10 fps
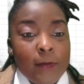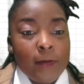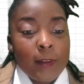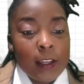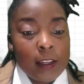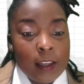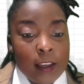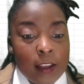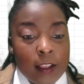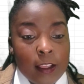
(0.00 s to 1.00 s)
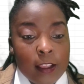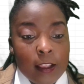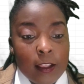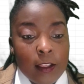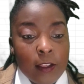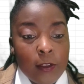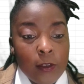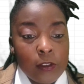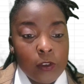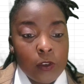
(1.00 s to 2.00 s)
let's see.
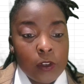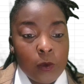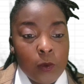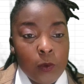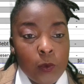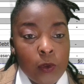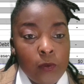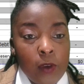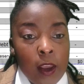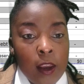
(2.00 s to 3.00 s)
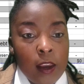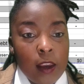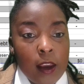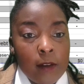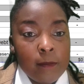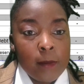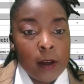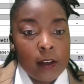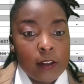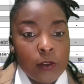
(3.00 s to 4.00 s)
Let's go see if I have my,
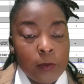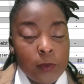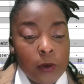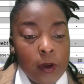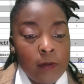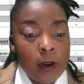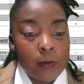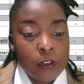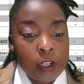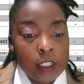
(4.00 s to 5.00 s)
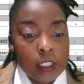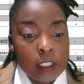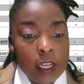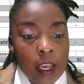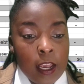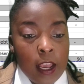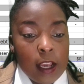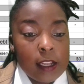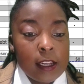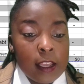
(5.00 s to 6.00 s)
nope, we don't have my projections yet.
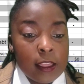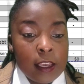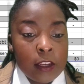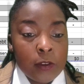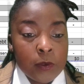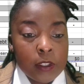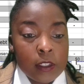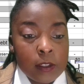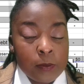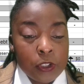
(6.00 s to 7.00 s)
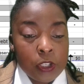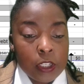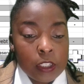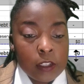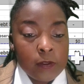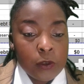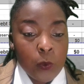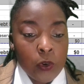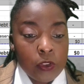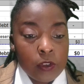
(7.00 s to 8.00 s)
Because the next thing is just the projection, if it's
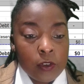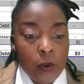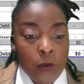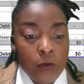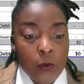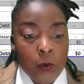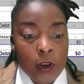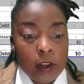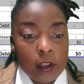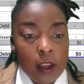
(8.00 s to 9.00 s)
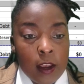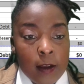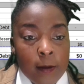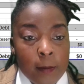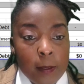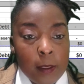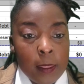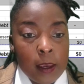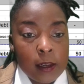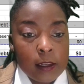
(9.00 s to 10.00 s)
worth to go for it. The
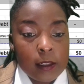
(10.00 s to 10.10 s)
next